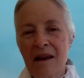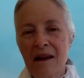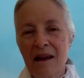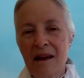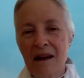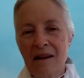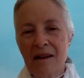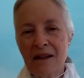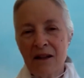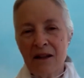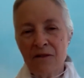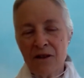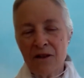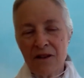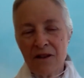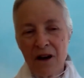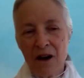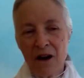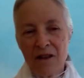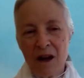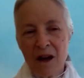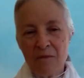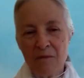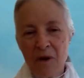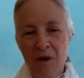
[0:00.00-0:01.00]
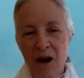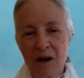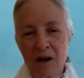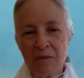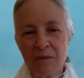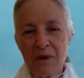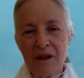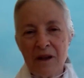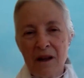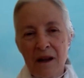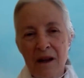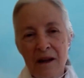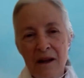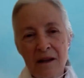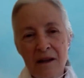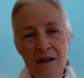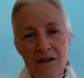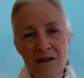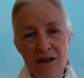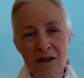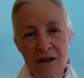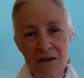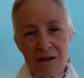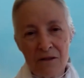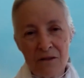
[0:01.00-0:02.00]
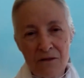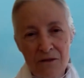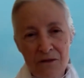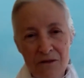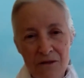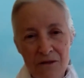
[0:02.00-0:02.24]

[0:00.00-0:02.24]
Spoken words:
And even though they might be negative,